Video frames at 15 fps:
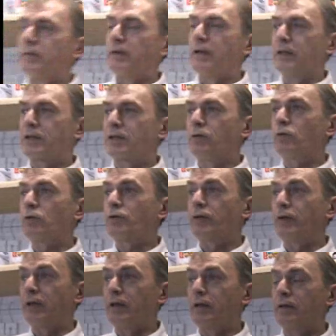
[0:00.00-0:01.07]
it's an
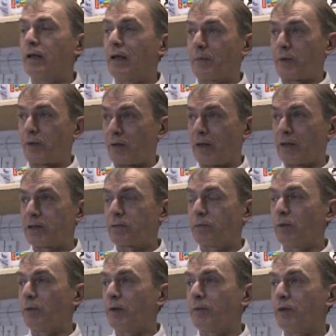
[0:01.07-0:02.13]
ordinary upthrust,
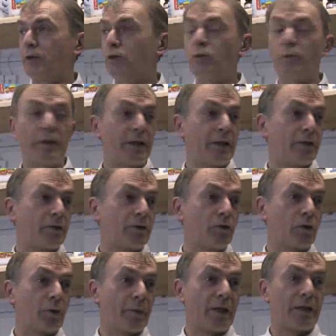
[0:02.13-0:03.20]
what we would normally
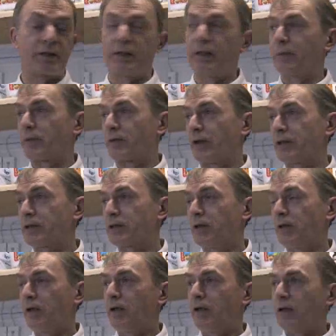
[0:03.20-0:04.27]
talk about as an upthrust.
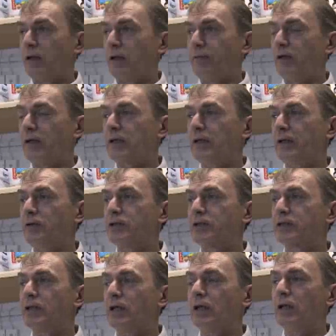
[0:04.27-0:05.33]
If it
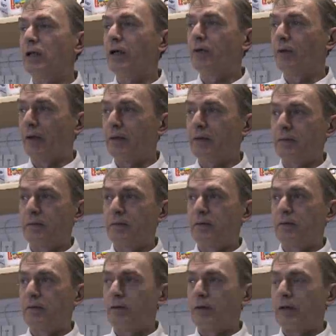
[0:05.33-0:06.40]
closes lower,
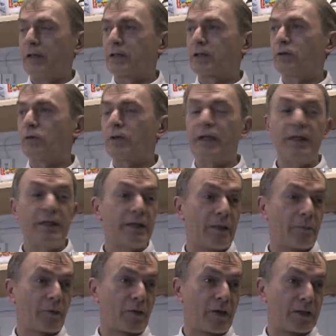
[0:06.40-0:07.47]
it's called a hidden
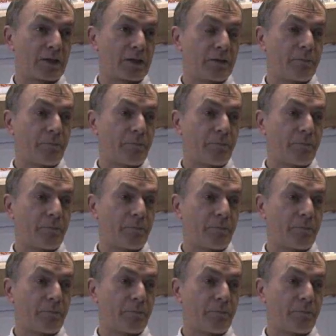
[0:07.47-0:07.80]
upthrust.